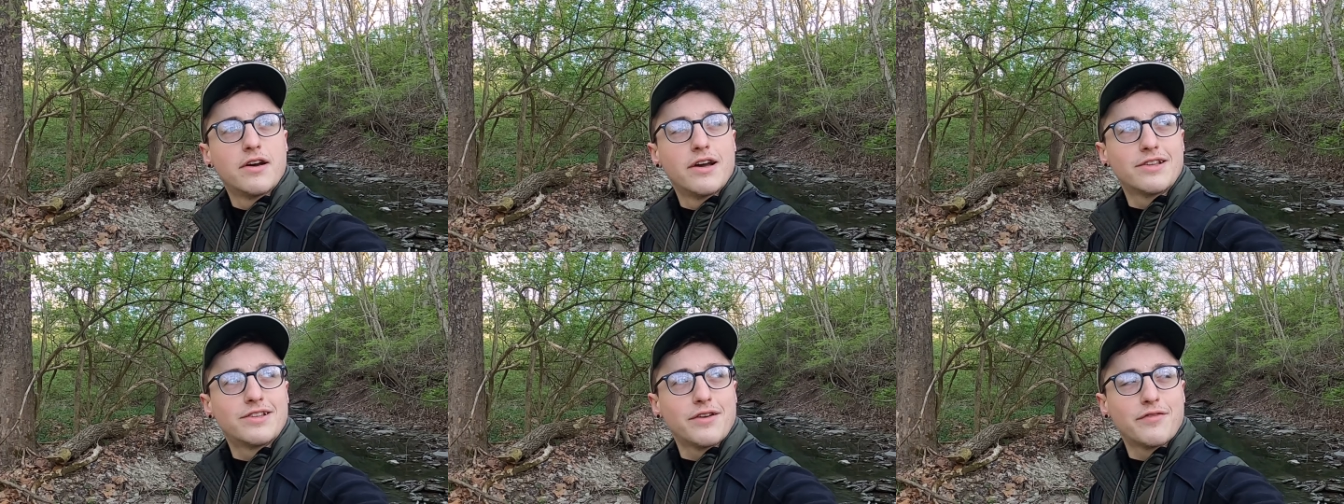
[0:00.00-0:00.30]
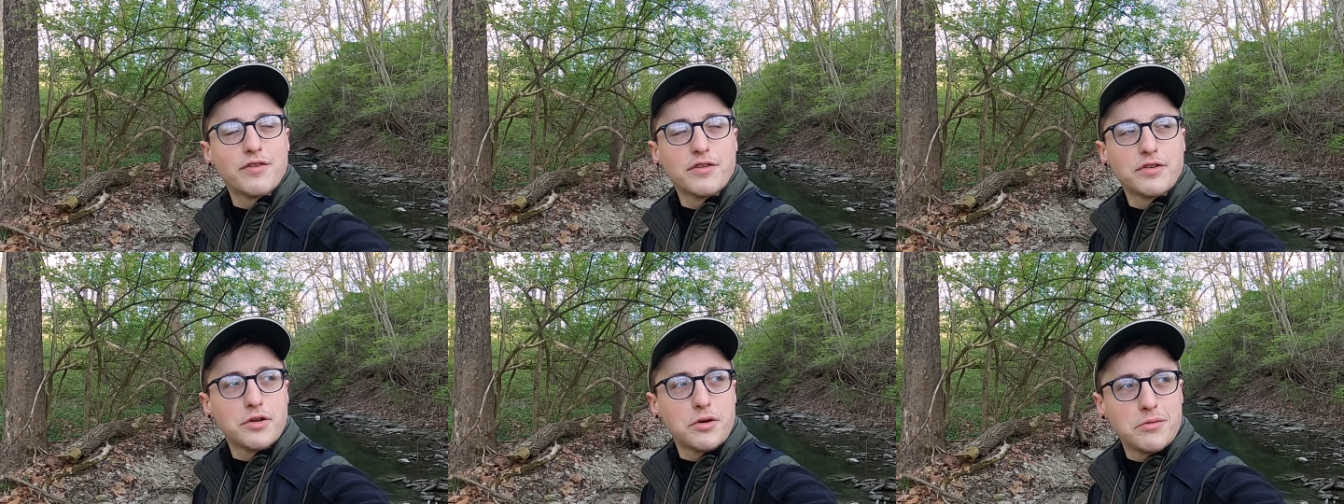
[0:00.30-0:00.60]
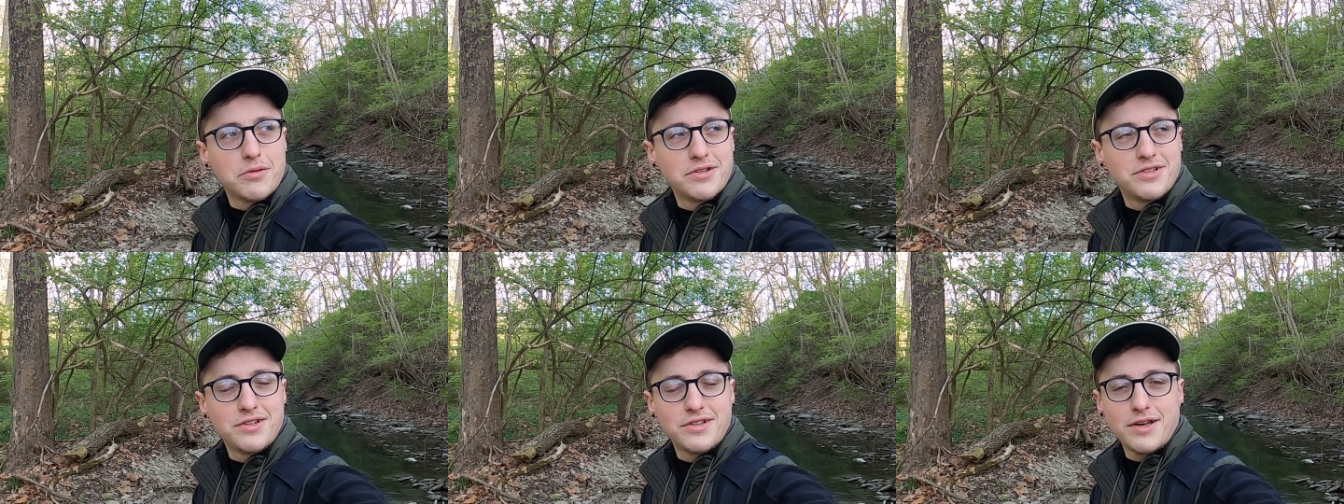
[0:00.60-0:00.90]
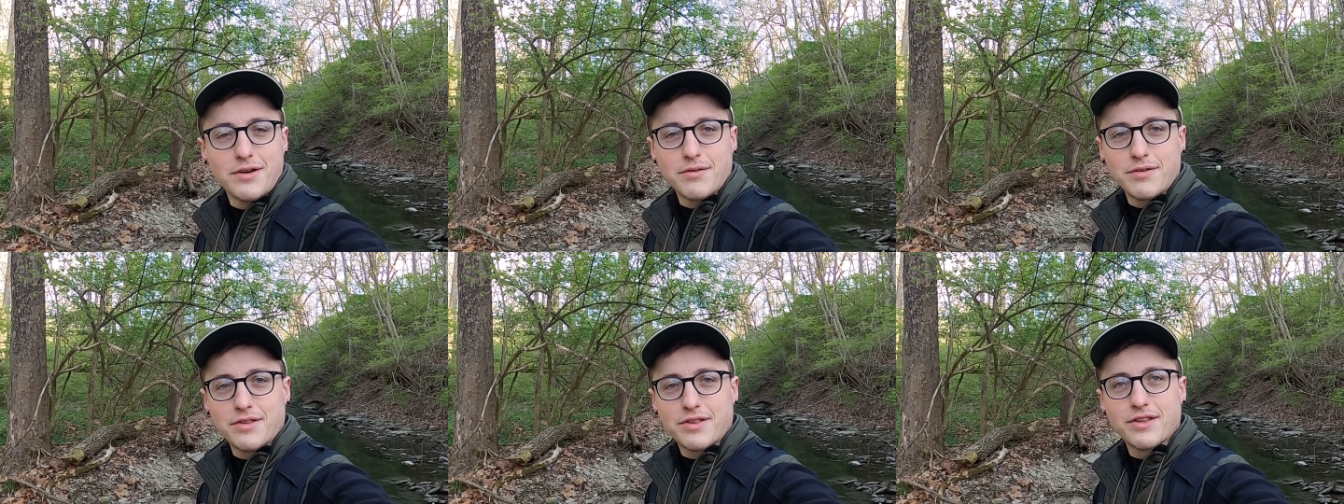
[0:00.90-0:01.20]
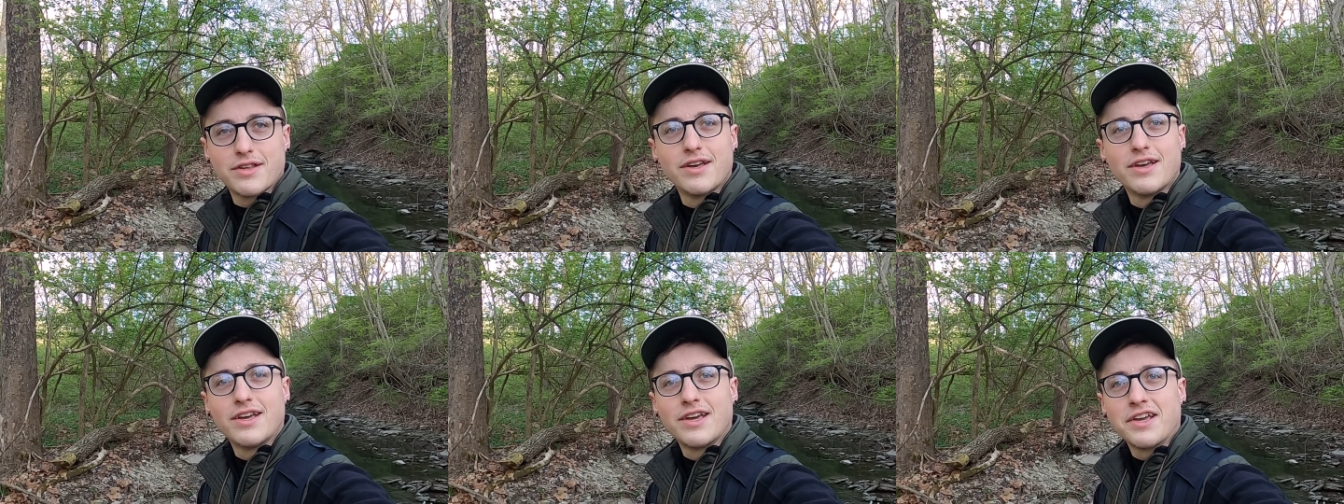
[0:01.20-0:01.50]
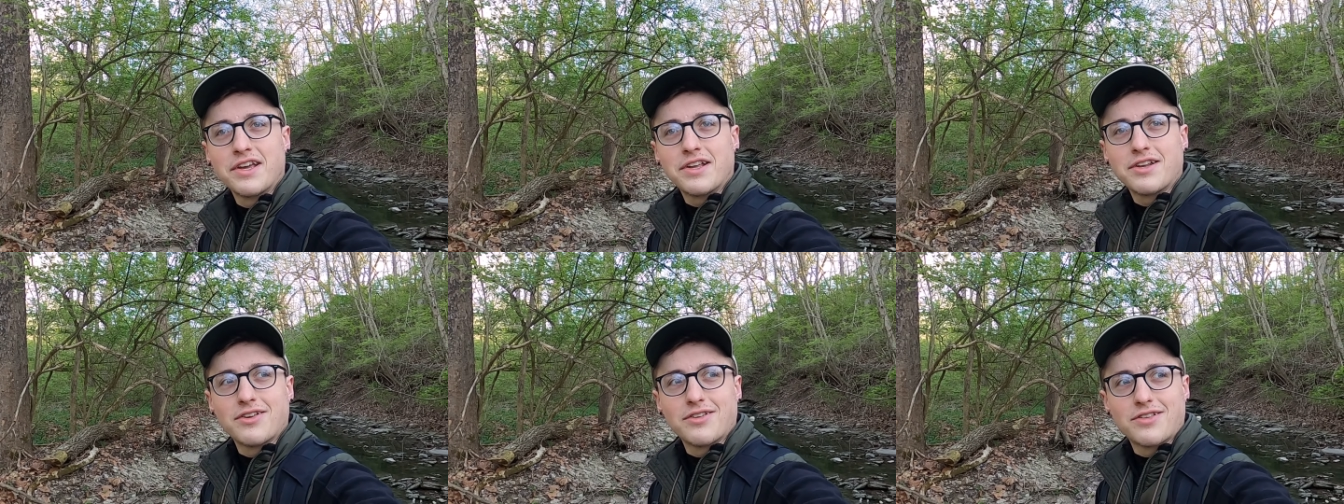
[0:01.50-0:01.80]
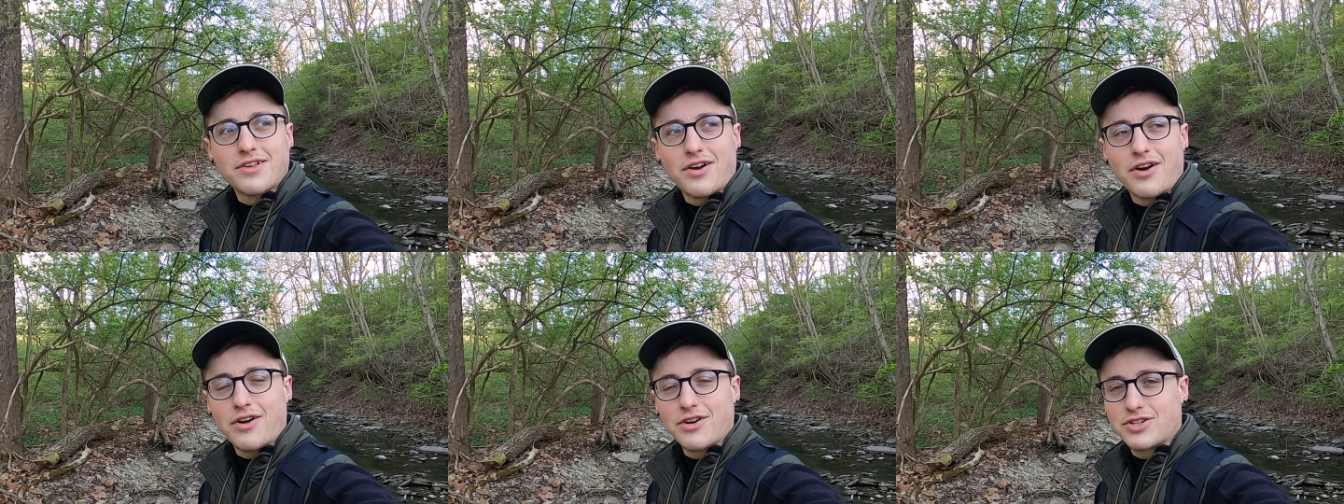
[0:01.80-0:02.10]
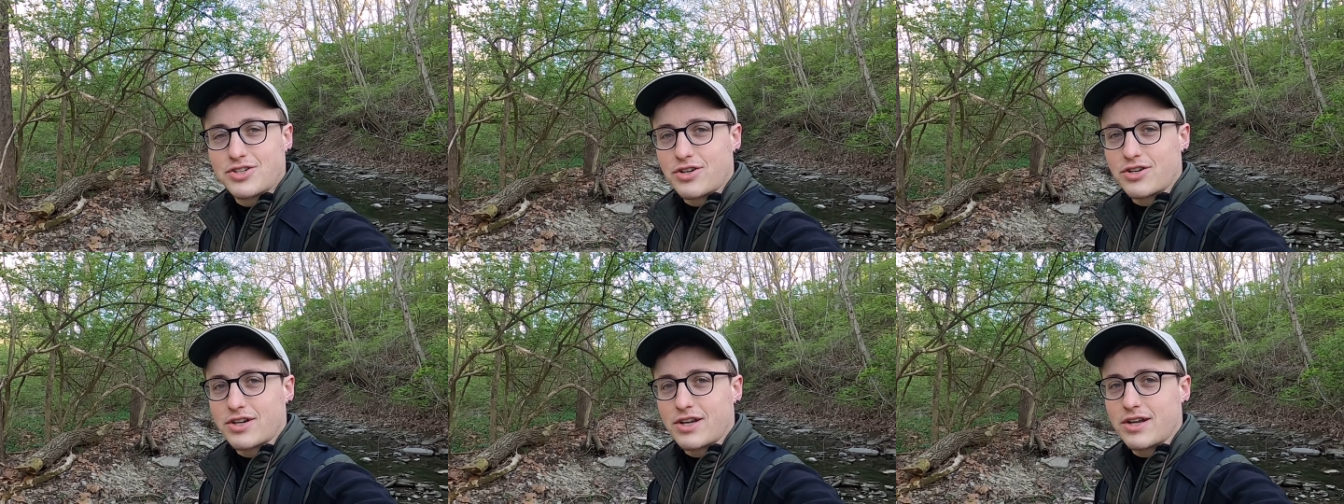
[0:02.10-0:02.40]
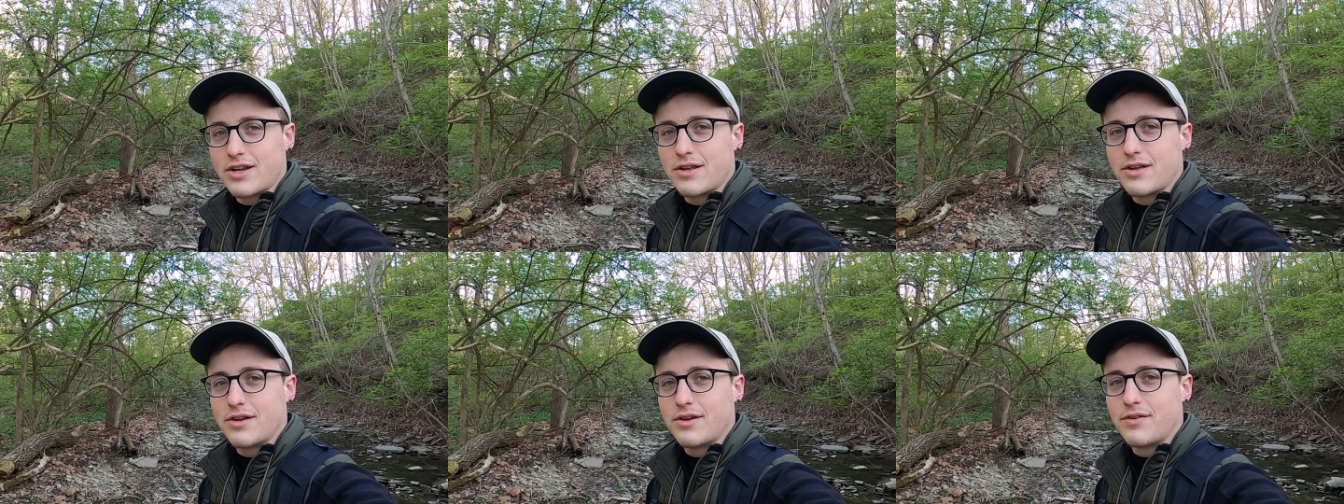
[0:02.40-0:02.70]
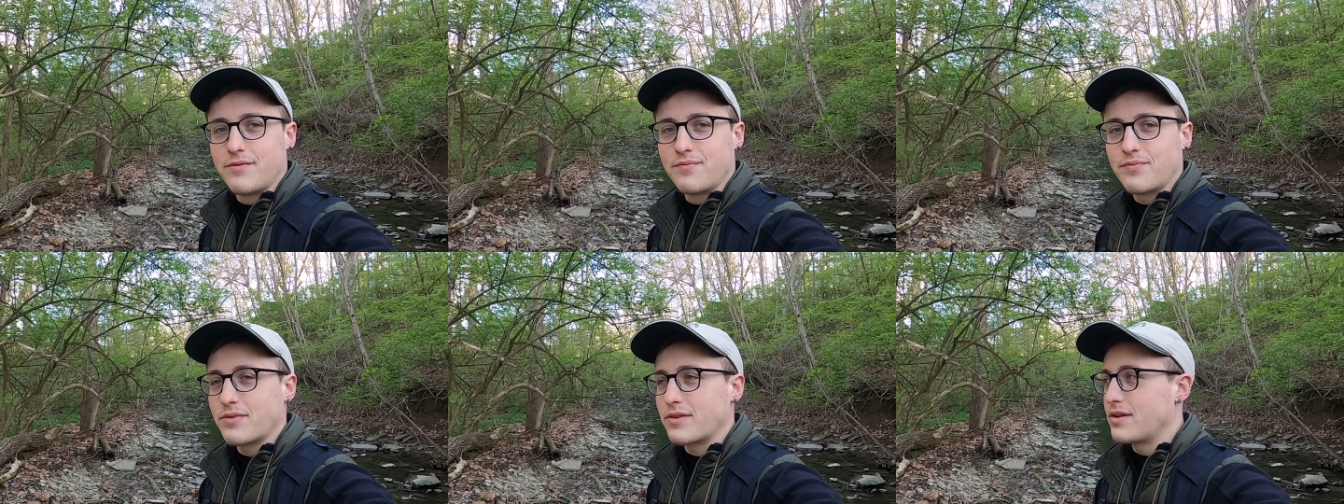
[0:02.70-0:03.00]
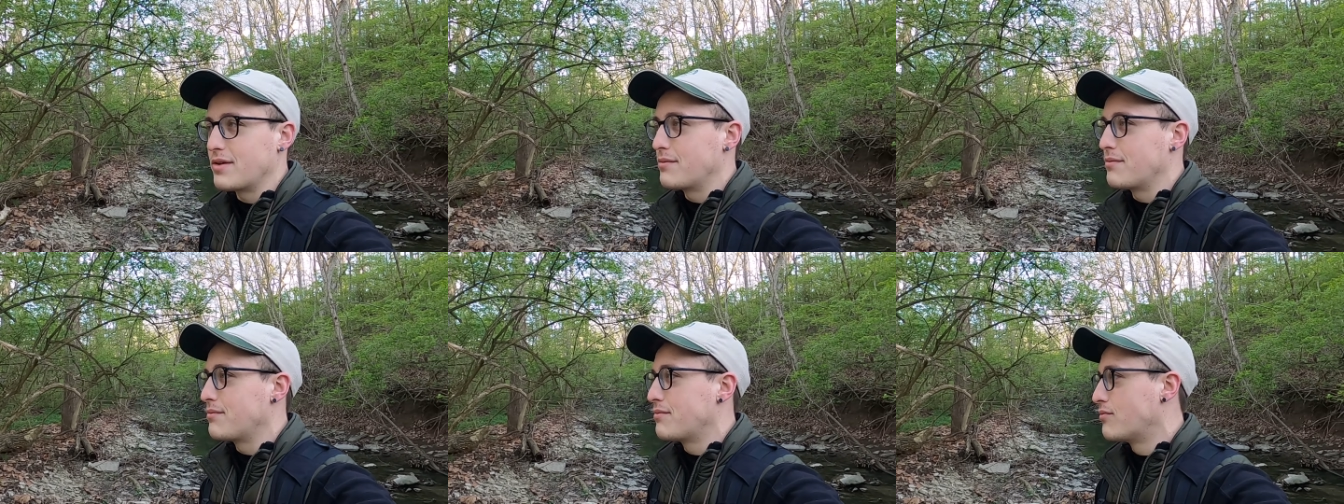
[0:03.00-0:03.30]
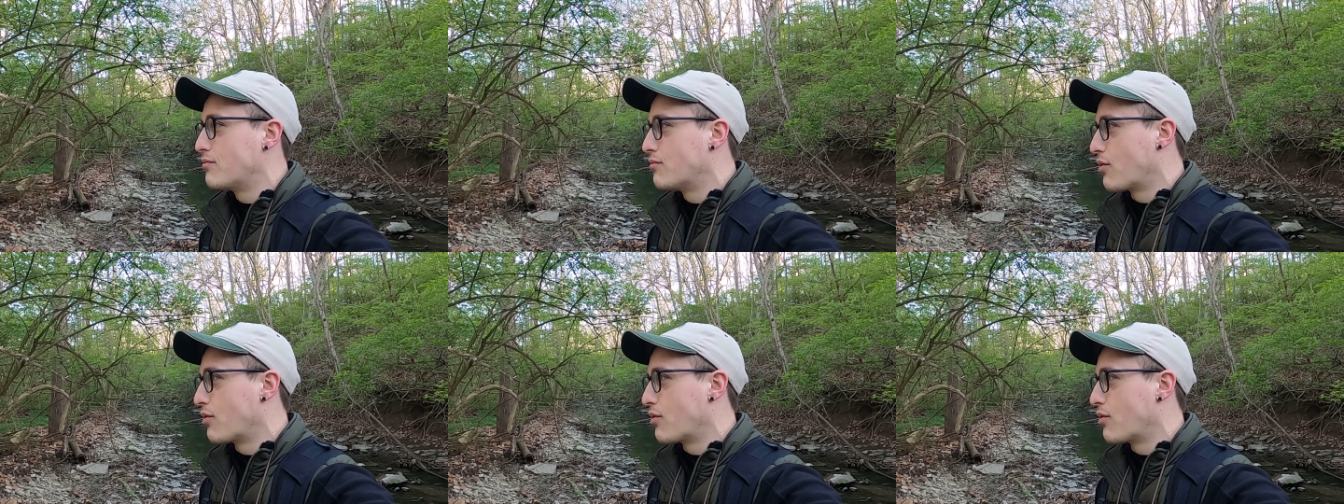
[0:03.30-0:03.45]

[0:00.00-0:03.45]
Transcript: I definitely don't want to do that with you know the harsher kind of you know,